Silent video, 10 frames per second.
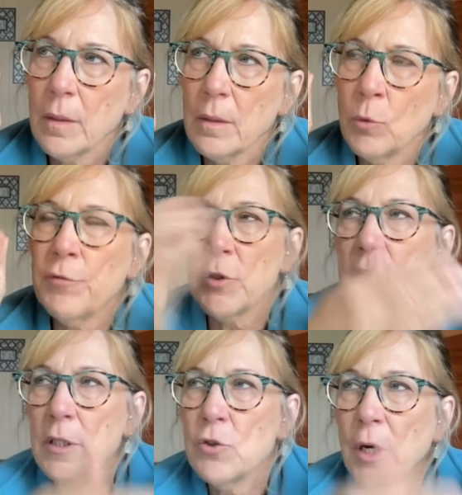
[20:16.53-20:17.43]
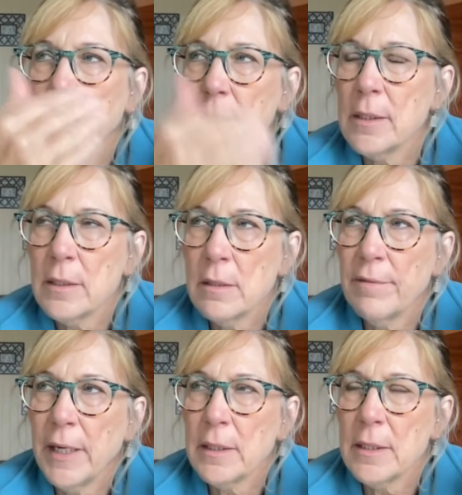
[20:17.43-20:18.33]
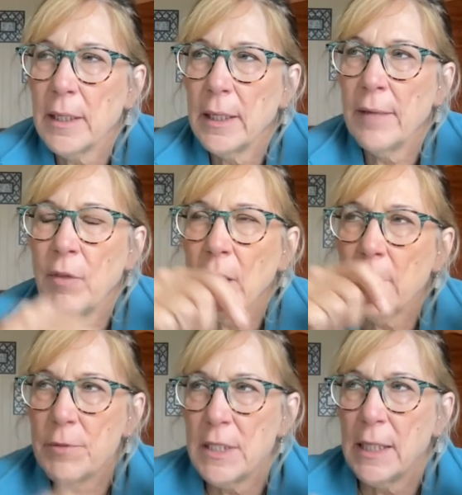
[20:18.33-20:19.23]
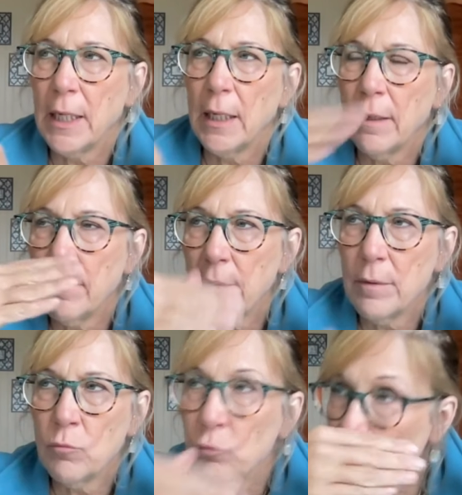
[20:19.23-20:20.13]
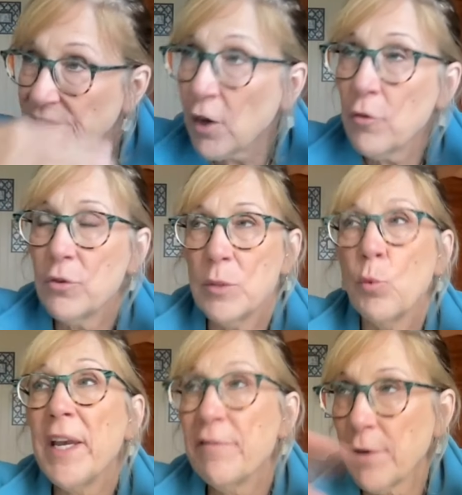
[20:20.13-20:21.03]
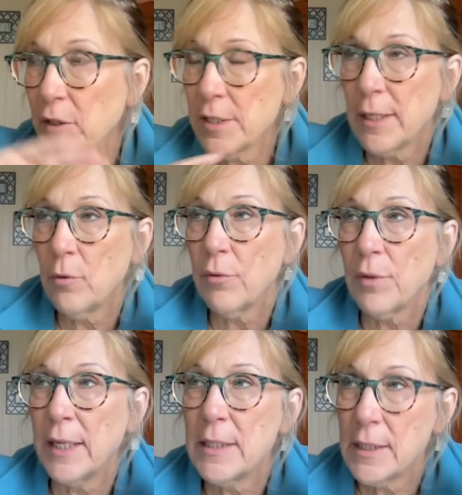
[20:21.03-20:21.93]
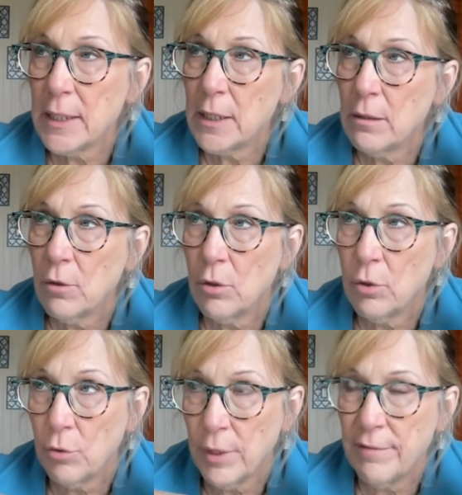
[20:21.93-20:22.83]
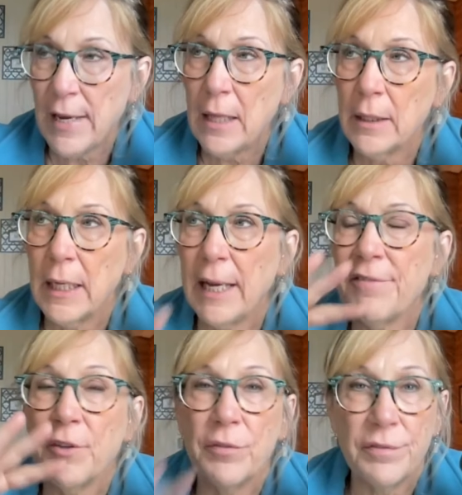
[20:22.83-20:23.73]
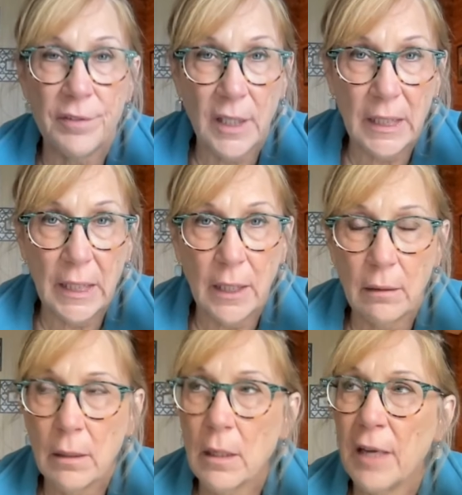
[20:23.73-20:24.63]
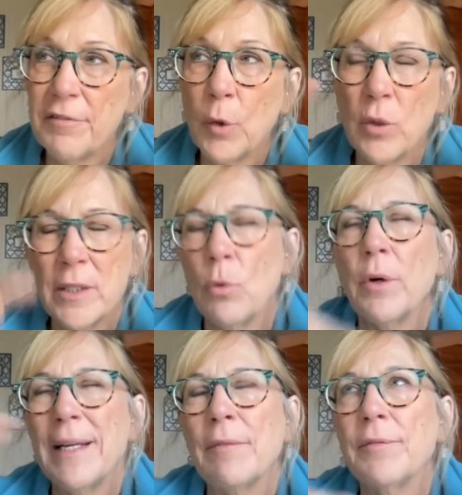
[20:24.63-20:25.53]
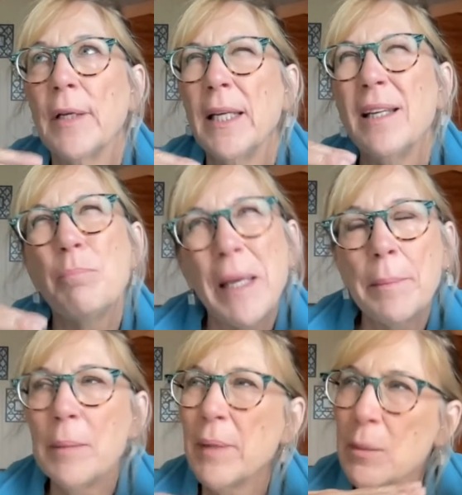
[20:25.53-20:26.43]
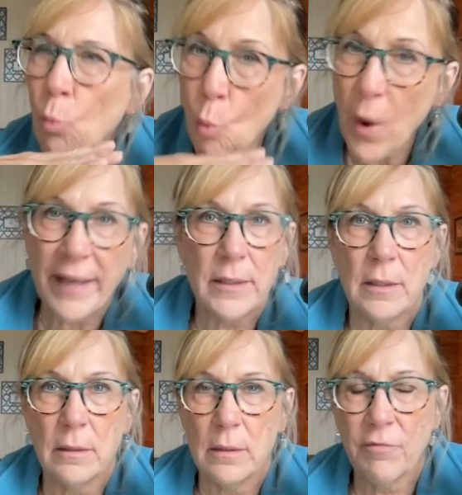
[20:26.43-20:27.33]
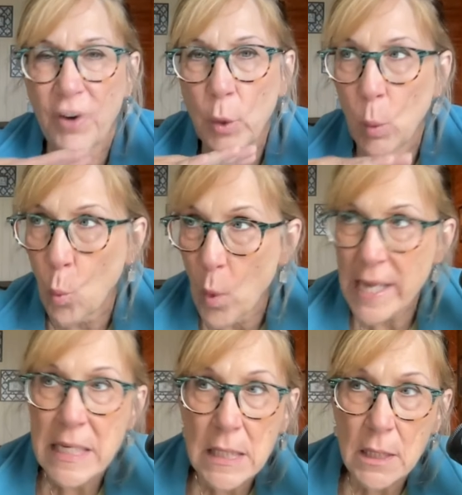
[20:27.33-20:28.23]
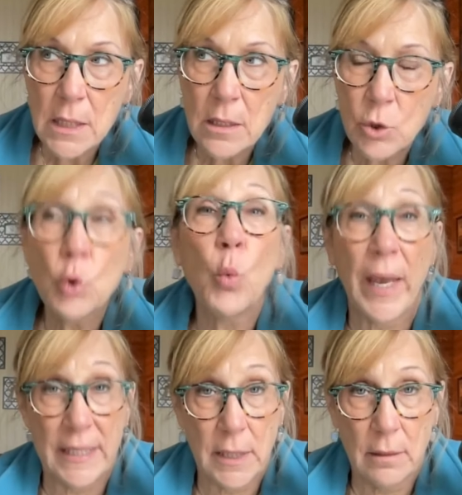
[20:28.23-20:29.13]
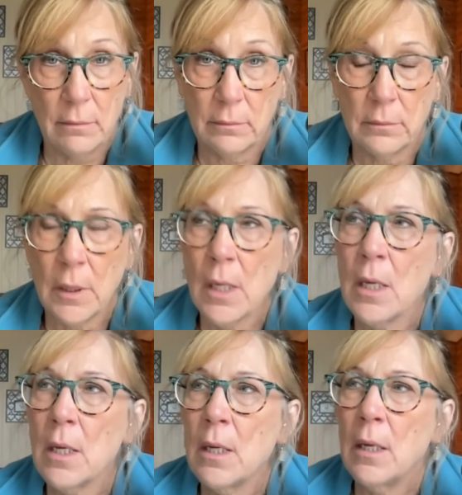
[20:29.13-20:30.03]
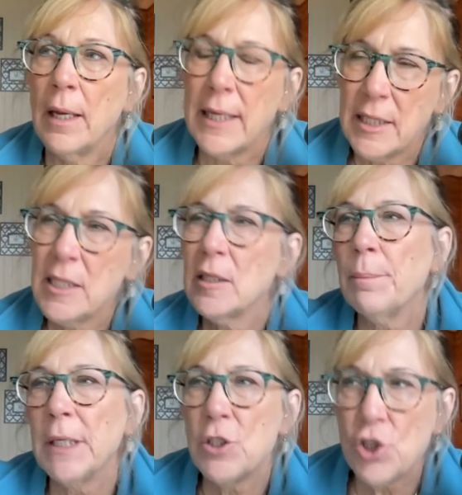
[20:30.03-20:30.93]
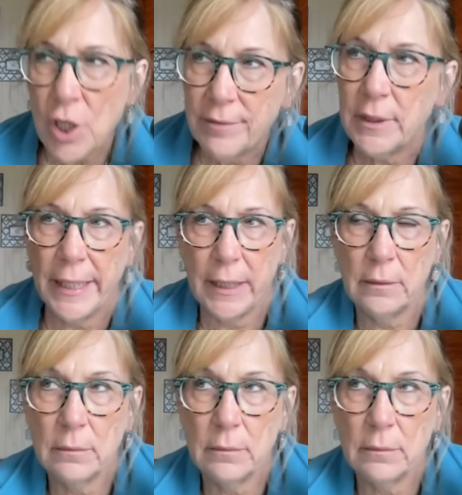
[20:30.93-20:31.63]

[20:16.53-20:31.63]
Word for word: well, first the dryness Nevada site, and then I was singing in the farther, way far south. I see Green Valley, and I feel flooding. I feel it, or not flooding maybe, but wet. It's very wet, too wet. And I see somebody shoveling